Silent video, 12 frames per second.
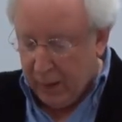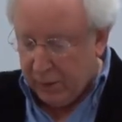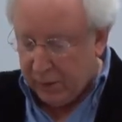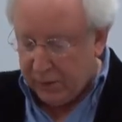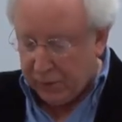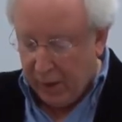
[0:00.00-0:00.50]

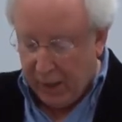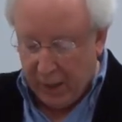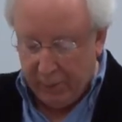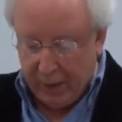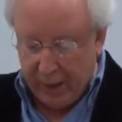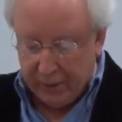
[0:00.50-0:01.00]

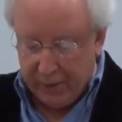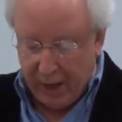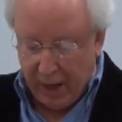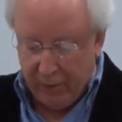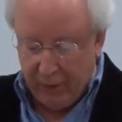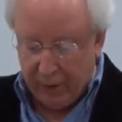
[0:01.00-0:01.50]
Described as
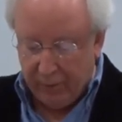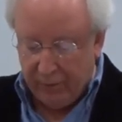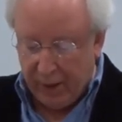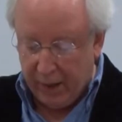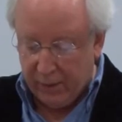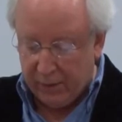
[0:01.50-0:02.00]
having a
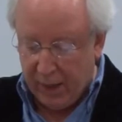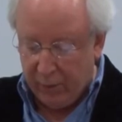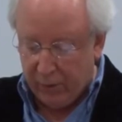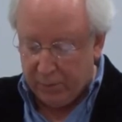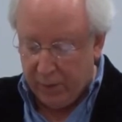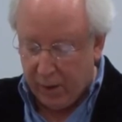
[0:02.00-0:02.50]
face that
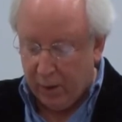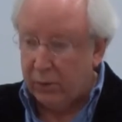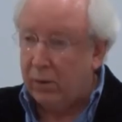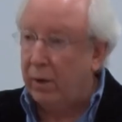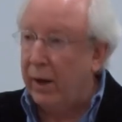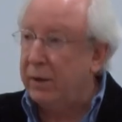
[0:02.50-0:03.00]
was part
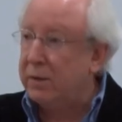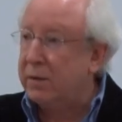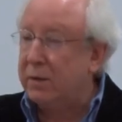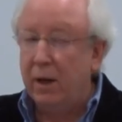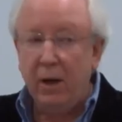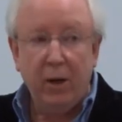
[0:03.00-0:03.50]

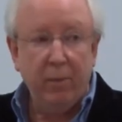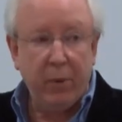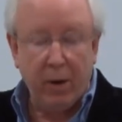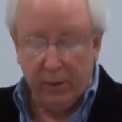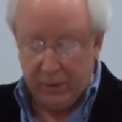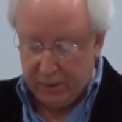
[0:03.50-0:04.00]
Christ,
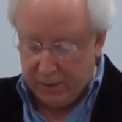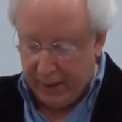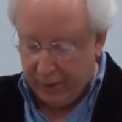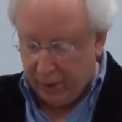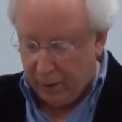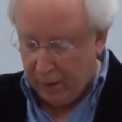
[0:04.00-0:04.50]
part
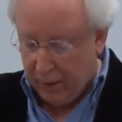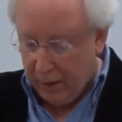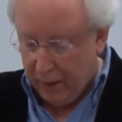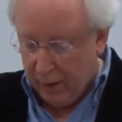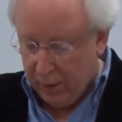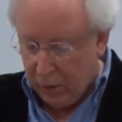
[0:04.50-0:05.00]
satyr,
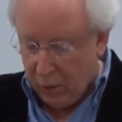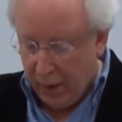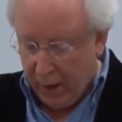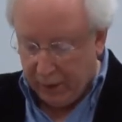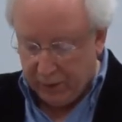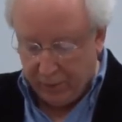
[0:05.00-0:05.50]
the
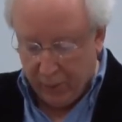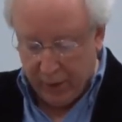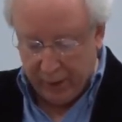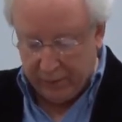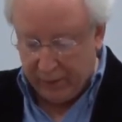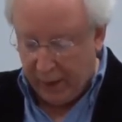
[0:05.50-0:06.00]
wise
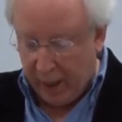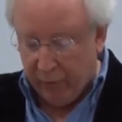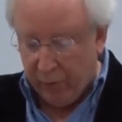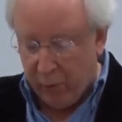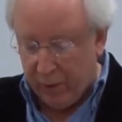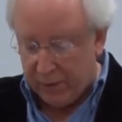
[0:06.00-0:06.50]
voice that
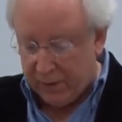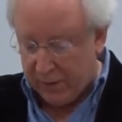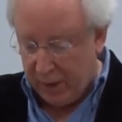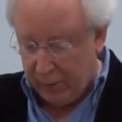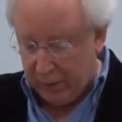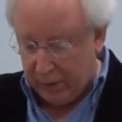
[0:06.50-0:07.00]
everyone
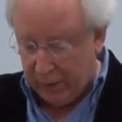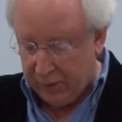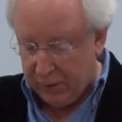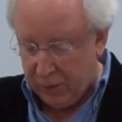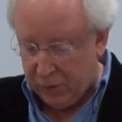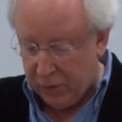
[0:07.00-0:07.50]
seemed to
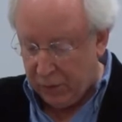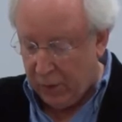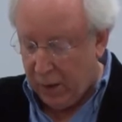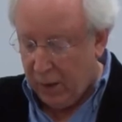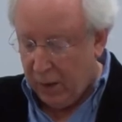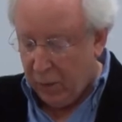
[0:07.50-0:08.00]
listen to
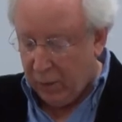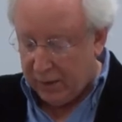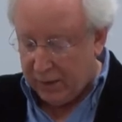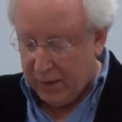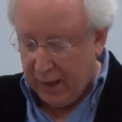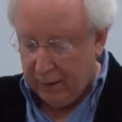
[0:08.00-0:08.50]
was
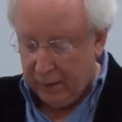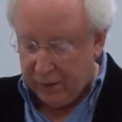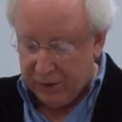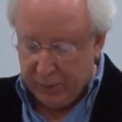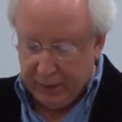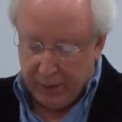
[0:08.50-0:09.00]

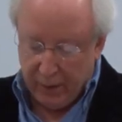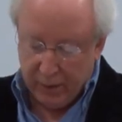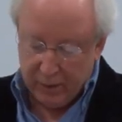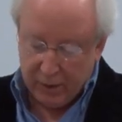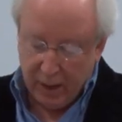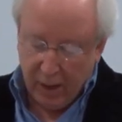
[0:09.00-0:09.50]
silenced
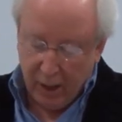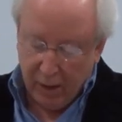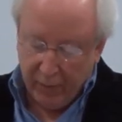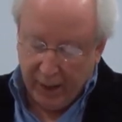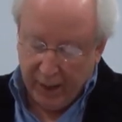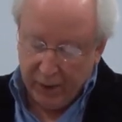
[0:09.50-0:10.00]
because
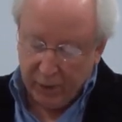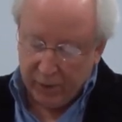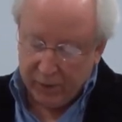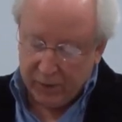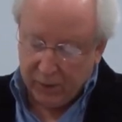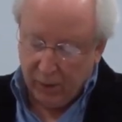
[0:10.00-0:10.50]
of either
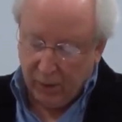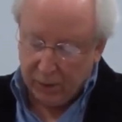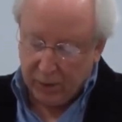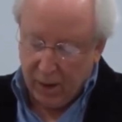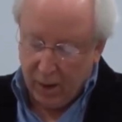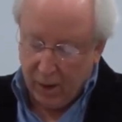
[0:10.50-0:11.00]
a
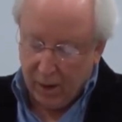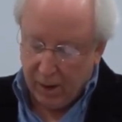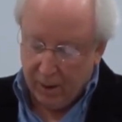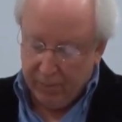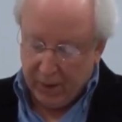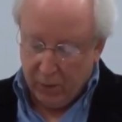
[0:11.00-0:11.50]
stalled
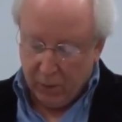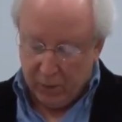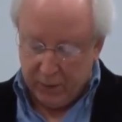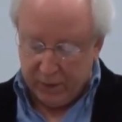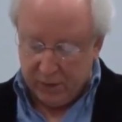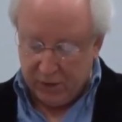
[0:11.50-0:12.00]
car or
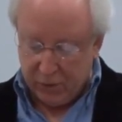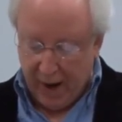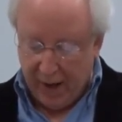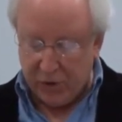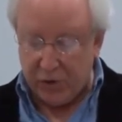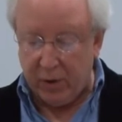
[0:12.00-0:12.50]
the
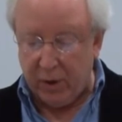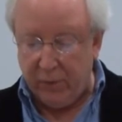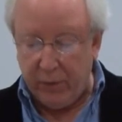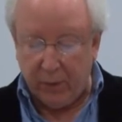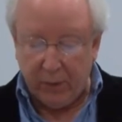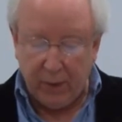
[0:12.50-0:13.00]
distraction
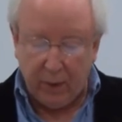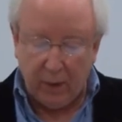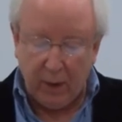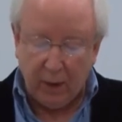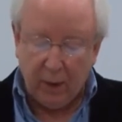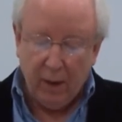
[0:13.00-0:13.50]
of your
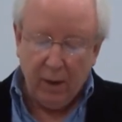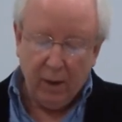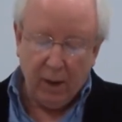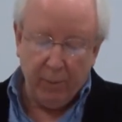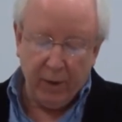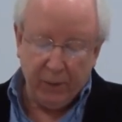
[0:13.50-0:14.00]
thinking
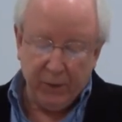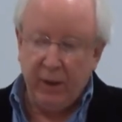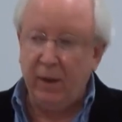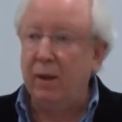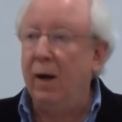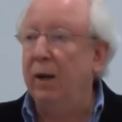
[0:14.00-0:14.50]
about
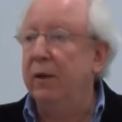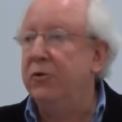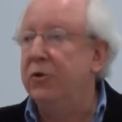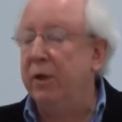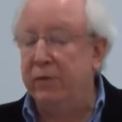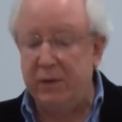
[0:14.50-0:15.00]
the
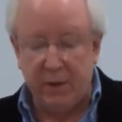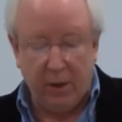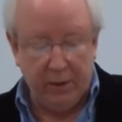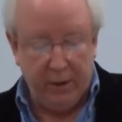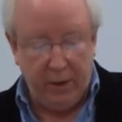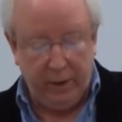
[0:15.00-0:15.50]
ecology of
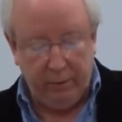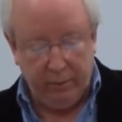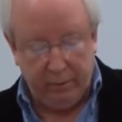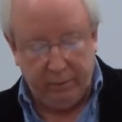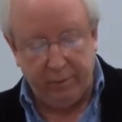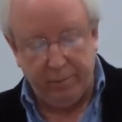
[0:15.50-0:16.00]

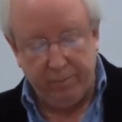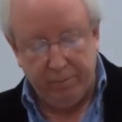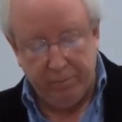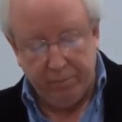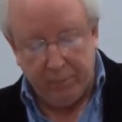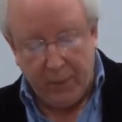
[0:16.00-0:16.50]
sardines.
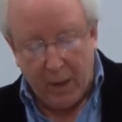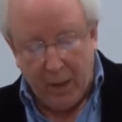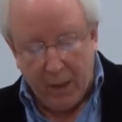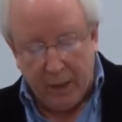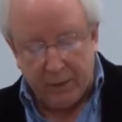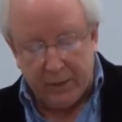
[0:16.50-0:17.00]

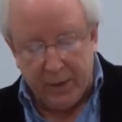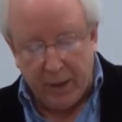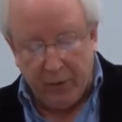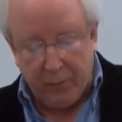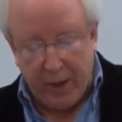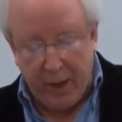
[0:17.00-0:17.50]
Instead
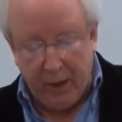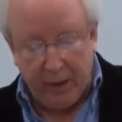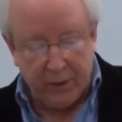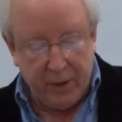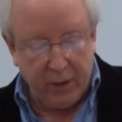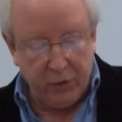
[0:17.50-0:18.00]
of paying
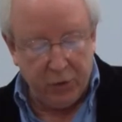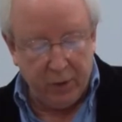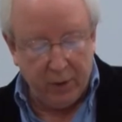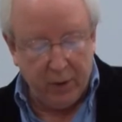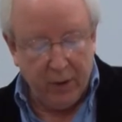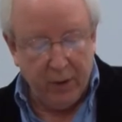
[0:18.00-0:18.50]

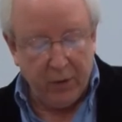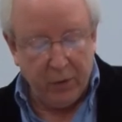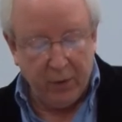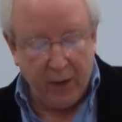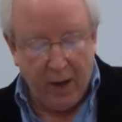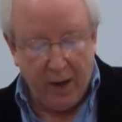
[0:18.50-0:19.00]
attention
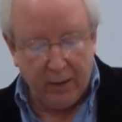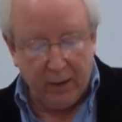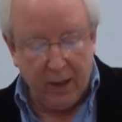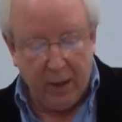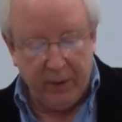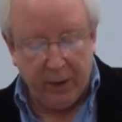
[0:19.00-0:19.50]
to an
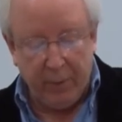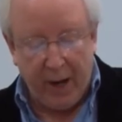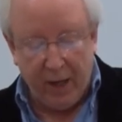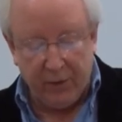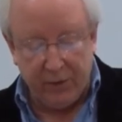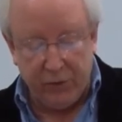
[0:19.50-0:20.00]
oncoming
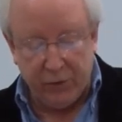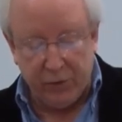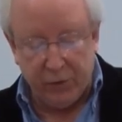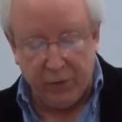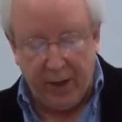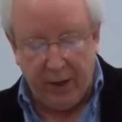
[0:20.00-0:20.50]
passenger
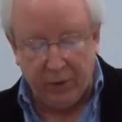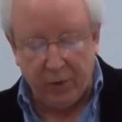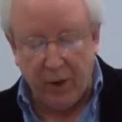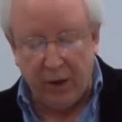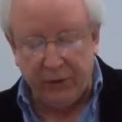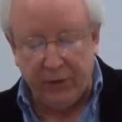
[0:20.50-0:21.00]
train
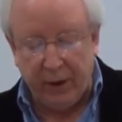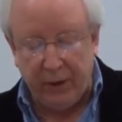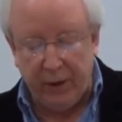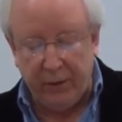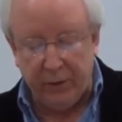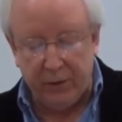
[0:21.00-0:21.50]
crossing an
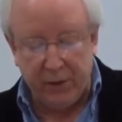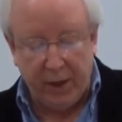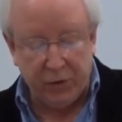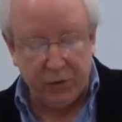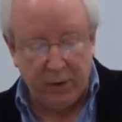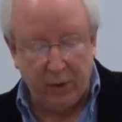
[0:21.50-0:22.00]

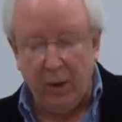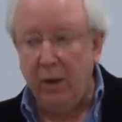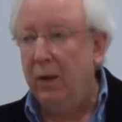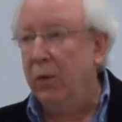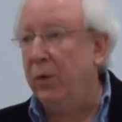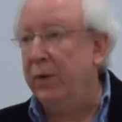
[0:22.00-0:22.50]
intersection
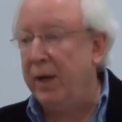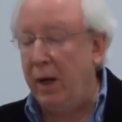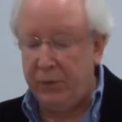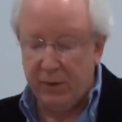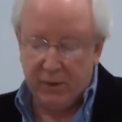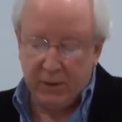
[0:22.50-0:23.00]

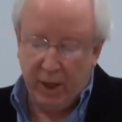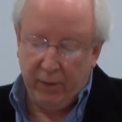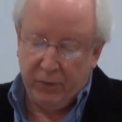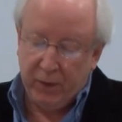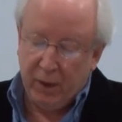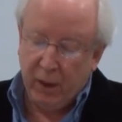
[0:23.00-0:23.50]
without the
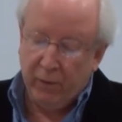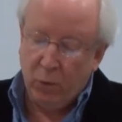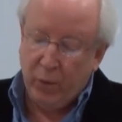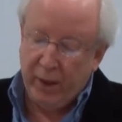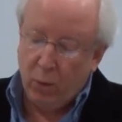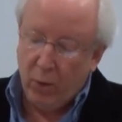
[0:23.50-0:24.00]
safety of a
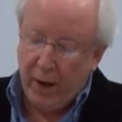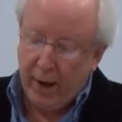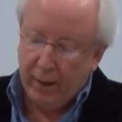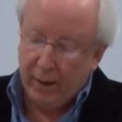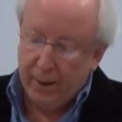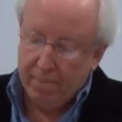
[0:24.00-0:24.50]
wigwag,